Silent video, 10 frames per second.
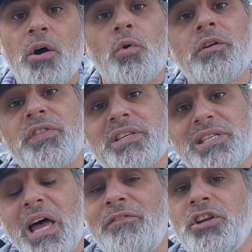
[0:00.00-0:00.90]
one of the
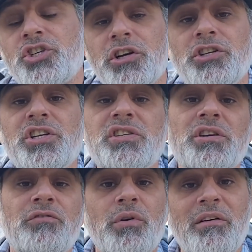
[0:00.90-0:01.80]
7 churches
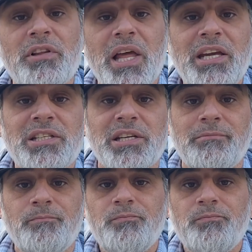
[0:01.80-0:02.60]
of Revelation